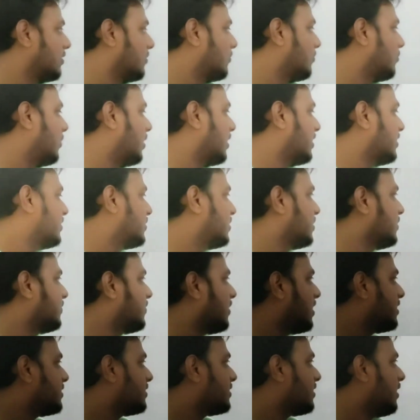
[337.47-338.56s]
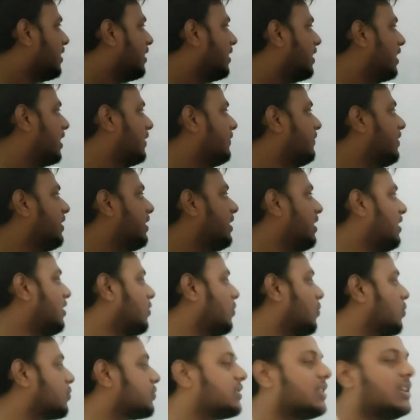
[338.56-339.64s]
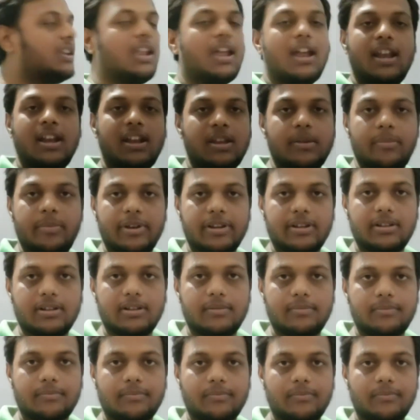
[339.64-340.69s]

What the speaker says: One is divisor, dividend, quotient and remainder.